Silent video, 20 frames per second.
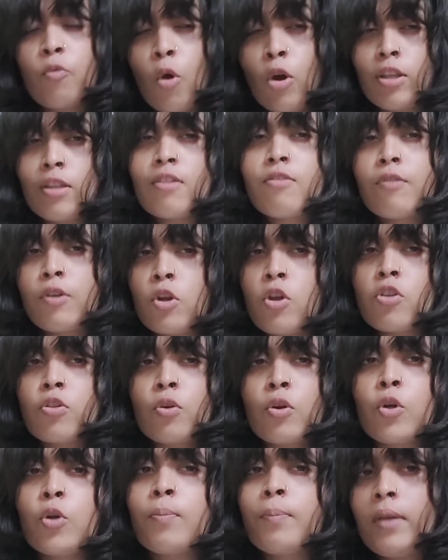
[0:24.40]
this video is
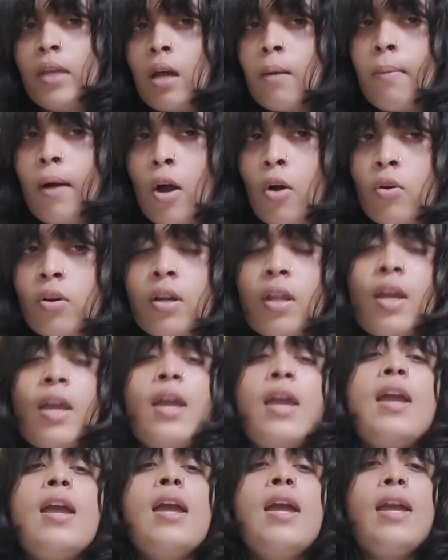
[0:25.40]
going to be about.
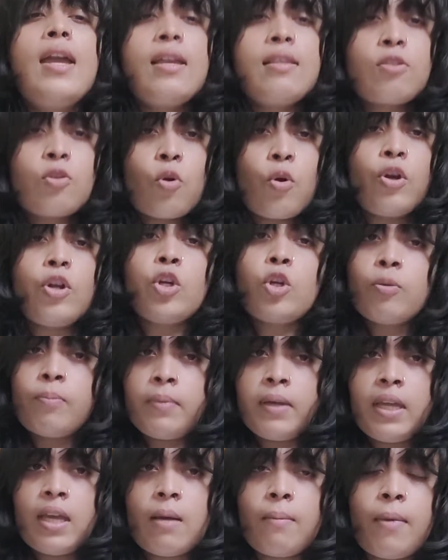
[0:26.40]
It's going to
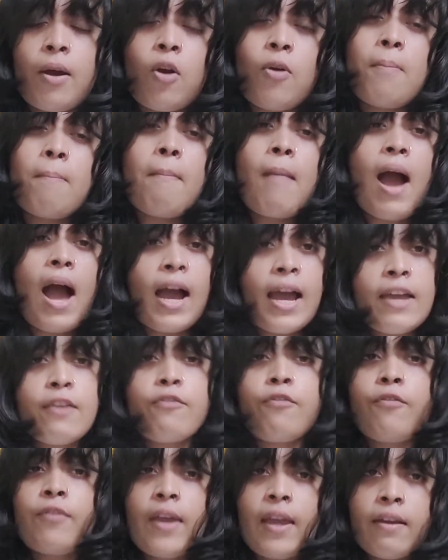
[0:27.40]
be about my
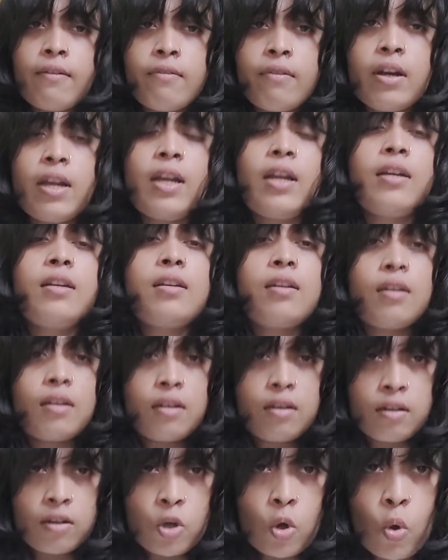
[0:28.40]
favorite
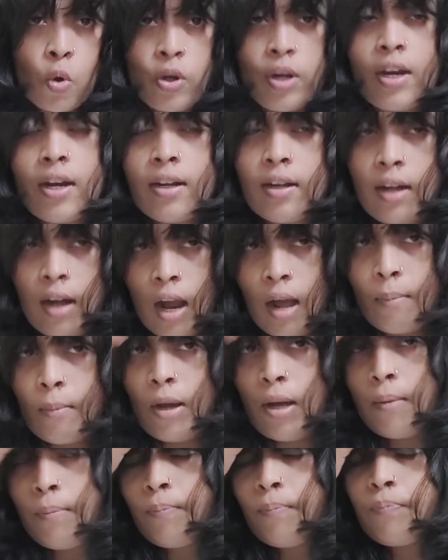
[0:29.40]
Korean
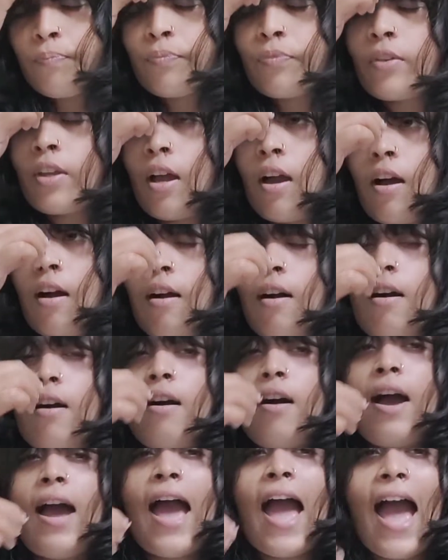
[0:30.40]
drama
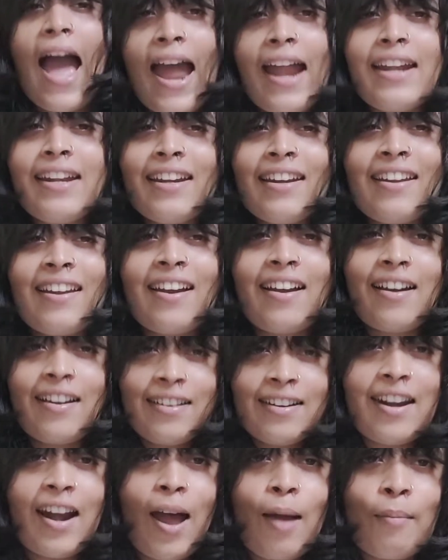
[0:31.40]
and a
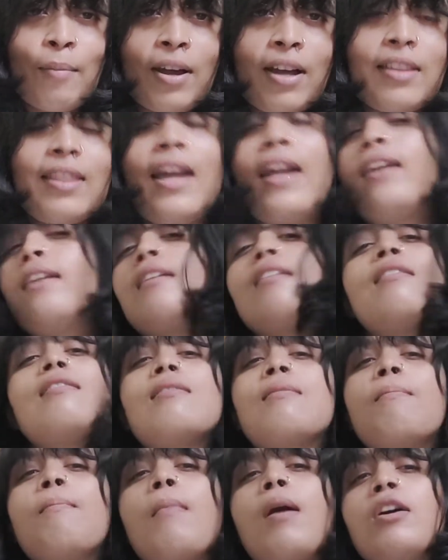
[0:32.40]
drama that
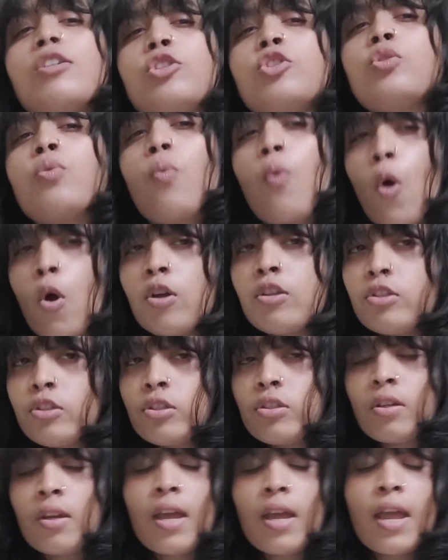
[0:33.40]
is must
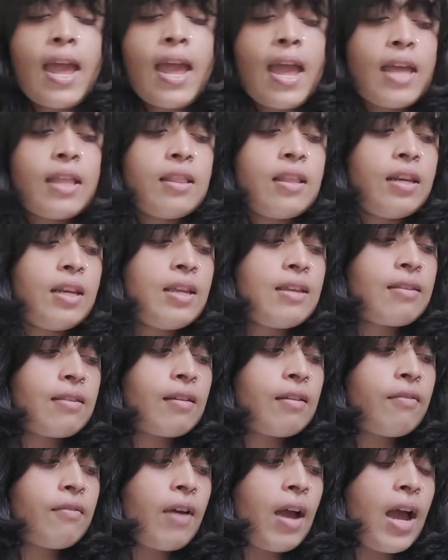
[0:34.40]
watch. The
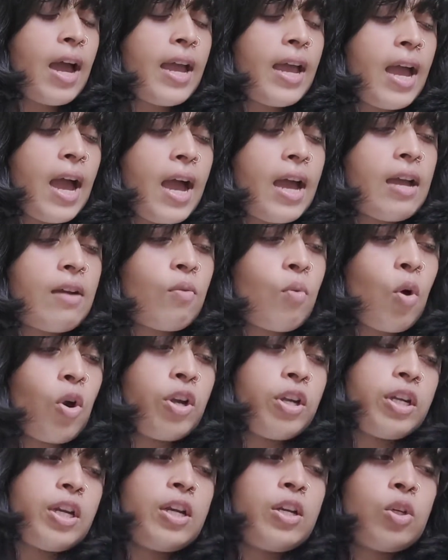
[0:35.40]
reason why I
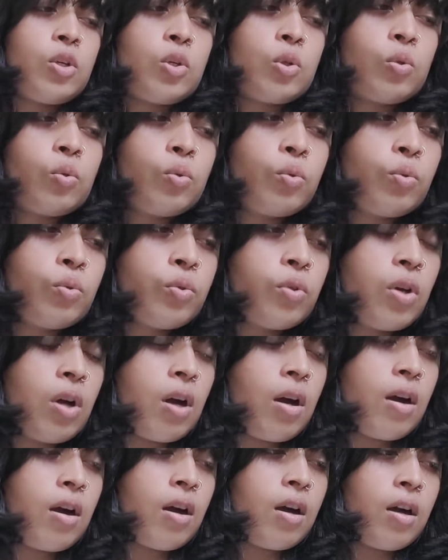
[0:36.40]
wanted
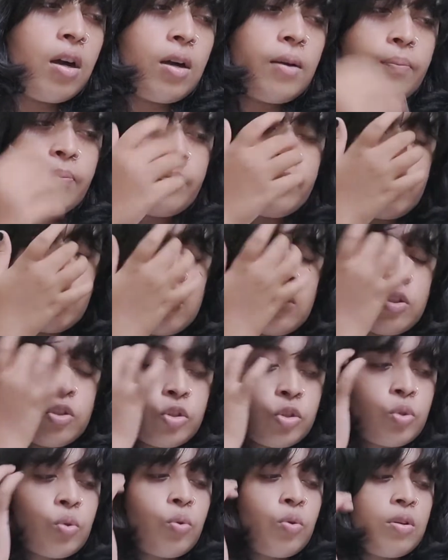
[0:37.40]
to
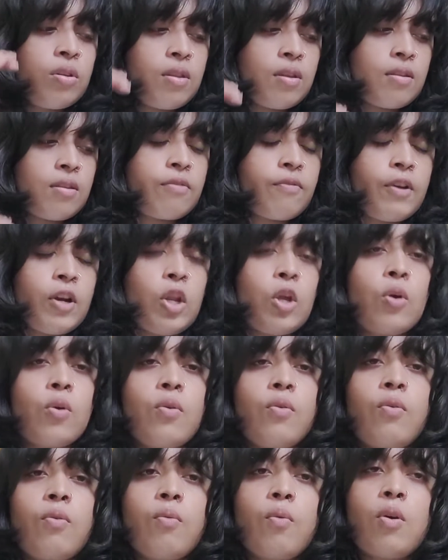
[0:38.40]
shoot this
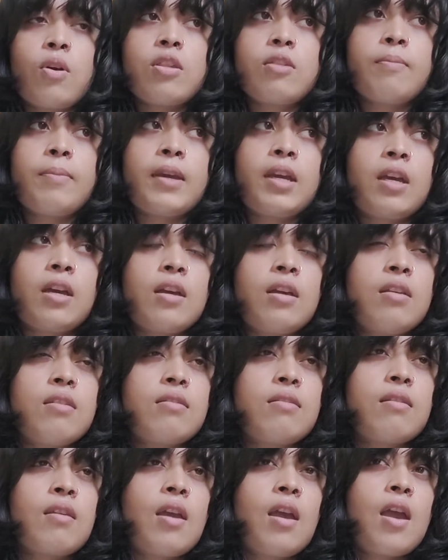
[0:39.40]
video was
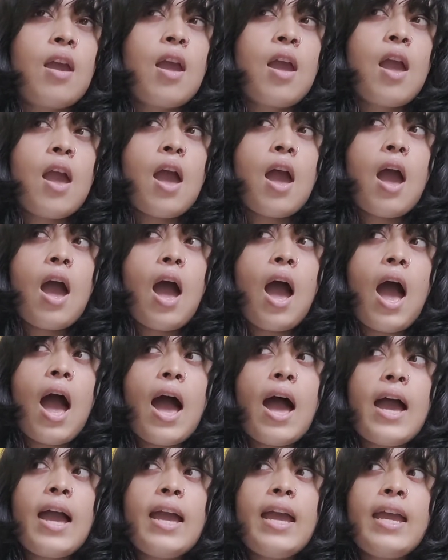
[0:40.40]
because
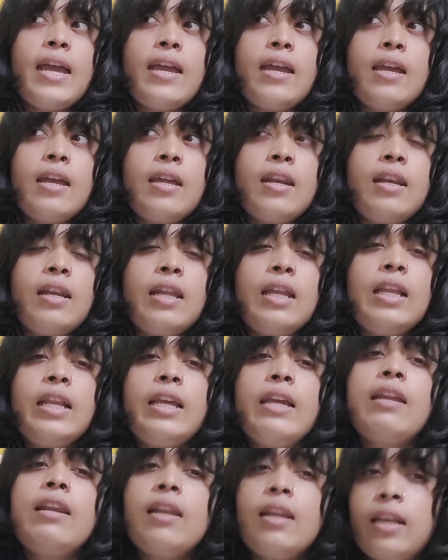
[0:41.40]
I
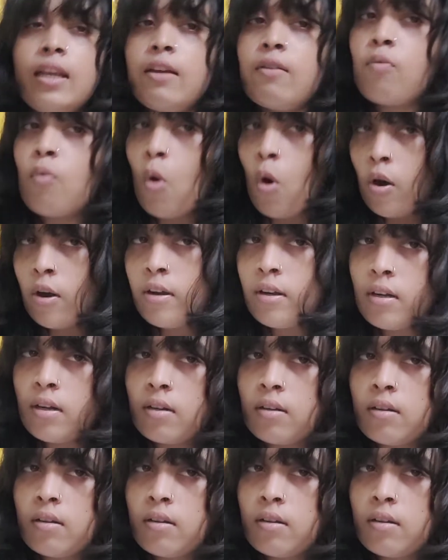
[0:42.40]
really want